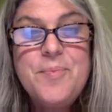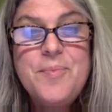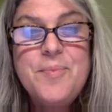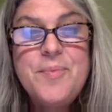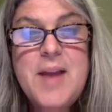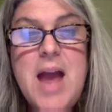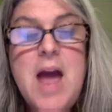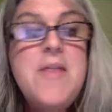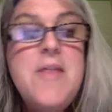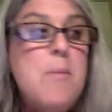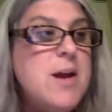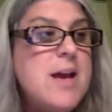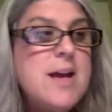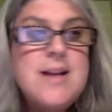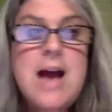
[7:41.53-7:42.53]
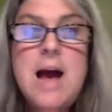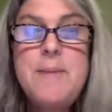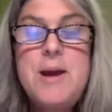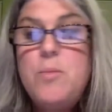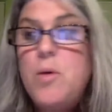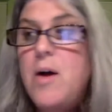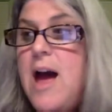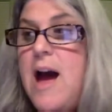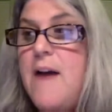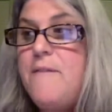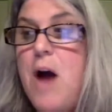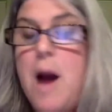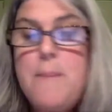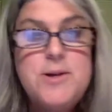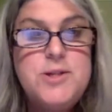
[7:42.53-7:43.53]
and then we'll have
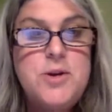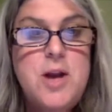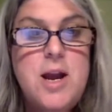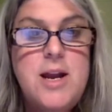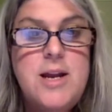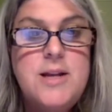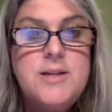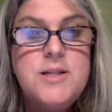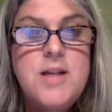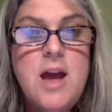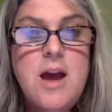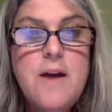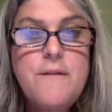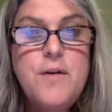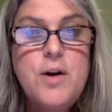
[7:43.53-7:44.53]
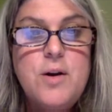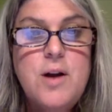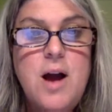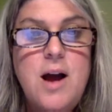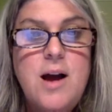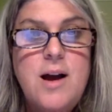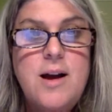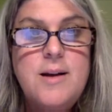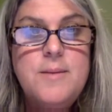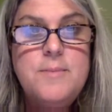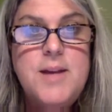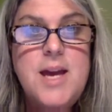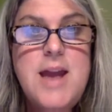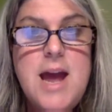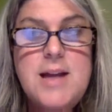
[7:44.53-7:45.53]
opportunities for
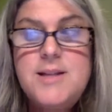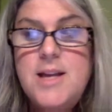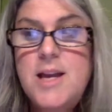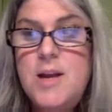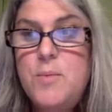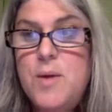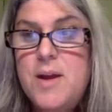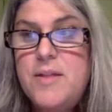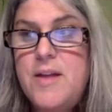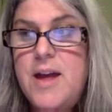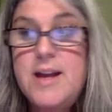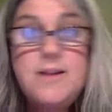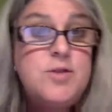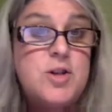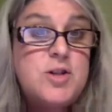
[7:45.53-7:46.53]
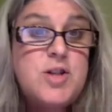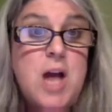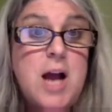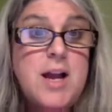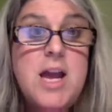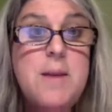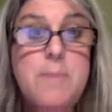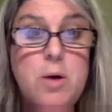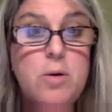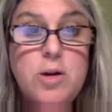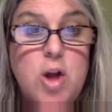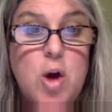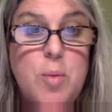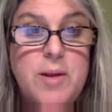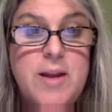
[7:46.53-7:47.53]
connecting with like just talking about
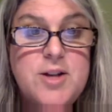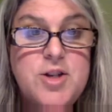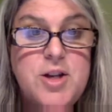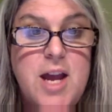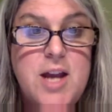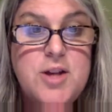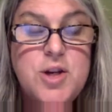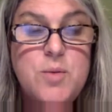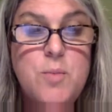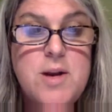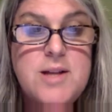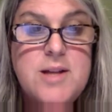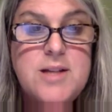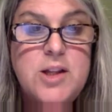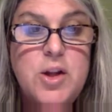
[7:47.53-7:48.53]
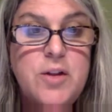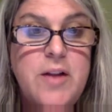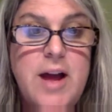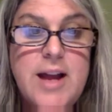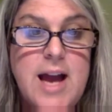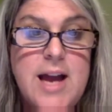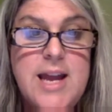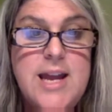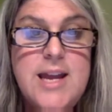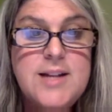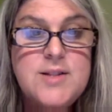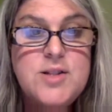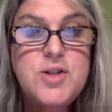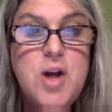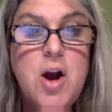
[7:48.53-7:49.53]
global education. What does it look like? How do you get
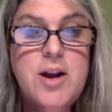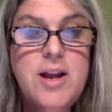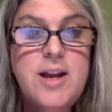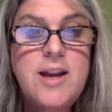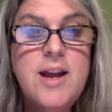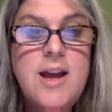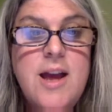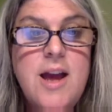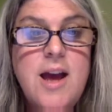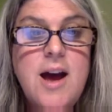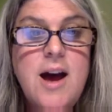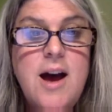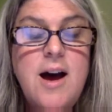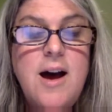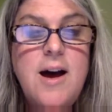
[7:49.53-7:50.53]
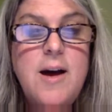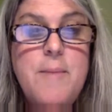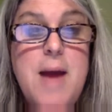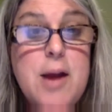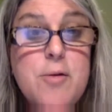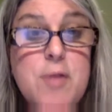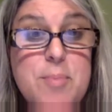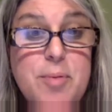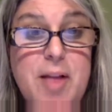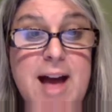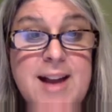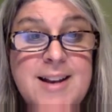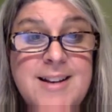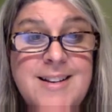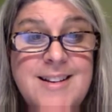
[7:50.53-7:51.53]
started? Henry
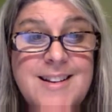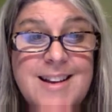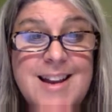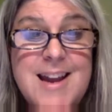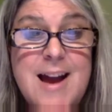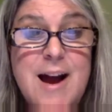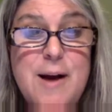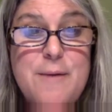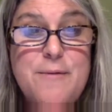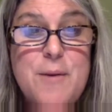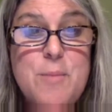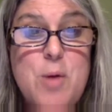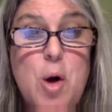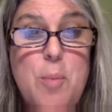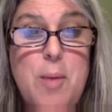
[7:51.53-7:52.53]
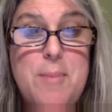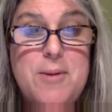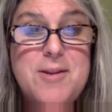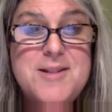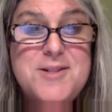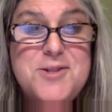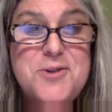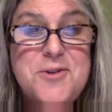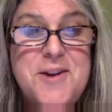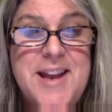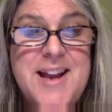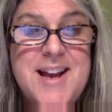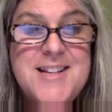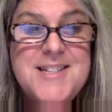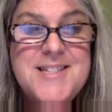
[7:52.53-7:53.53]
Platten from Go Bubble is joining
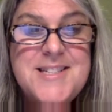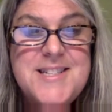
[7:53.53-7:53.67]
us.